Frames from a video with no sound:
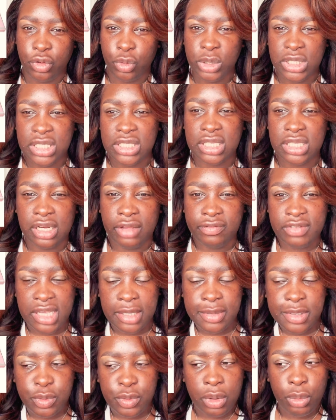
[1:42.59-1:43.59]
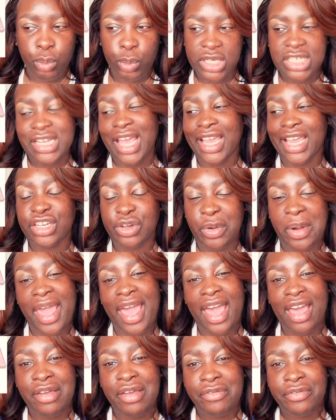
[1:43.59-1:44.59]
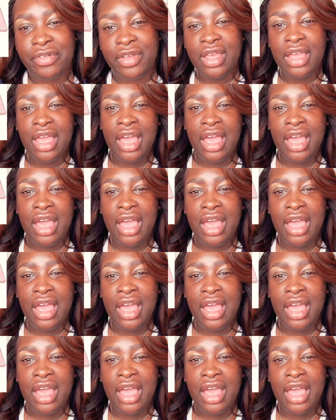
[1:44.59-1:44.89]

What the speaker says: which is the Love Takes one, which I don't have.